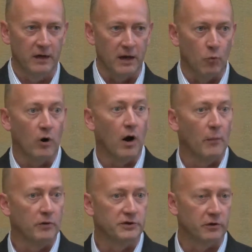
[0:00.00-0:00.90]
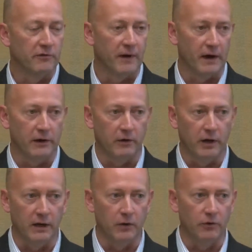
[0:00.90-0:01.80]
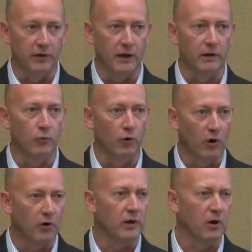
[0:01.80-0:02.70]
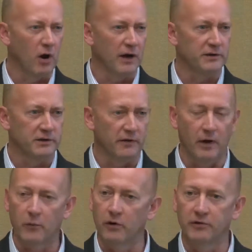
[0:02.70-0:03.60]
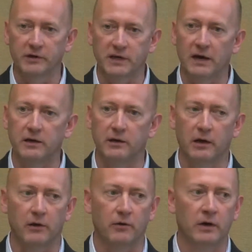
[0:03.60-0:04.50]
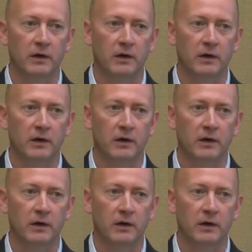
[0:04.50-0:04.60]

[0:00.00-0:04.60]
And we're almost certified in Hernando with that, and we're learning a lot of stuff. I'm learning things I didn't know.